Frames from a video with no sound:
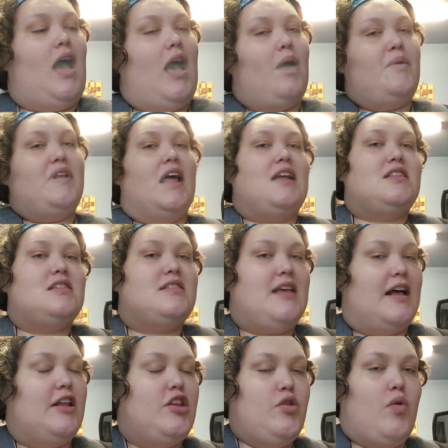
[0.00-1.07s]
I would like to
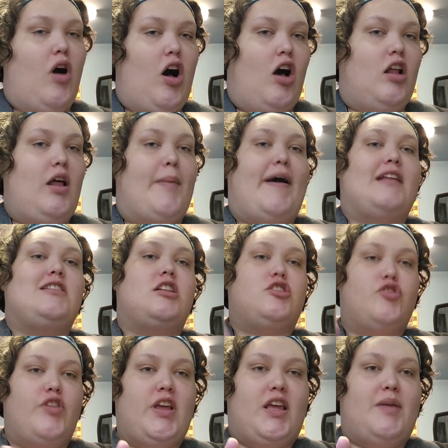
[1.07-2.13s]
tell you all about the
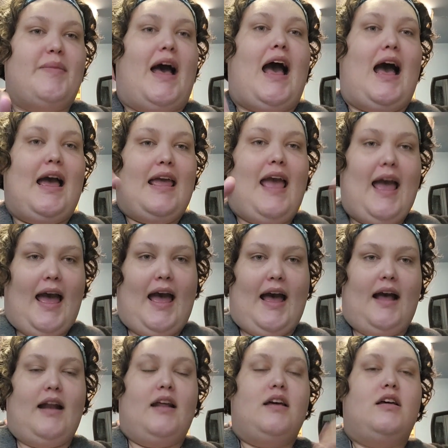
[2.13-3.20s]
dream I
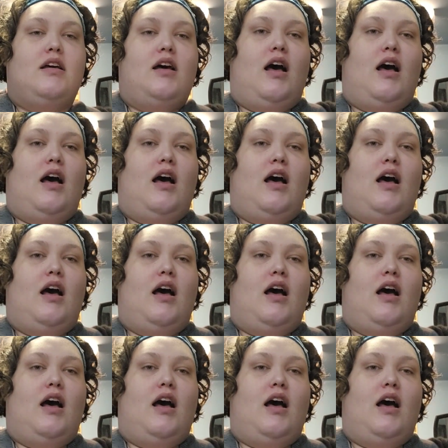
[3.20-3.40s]
had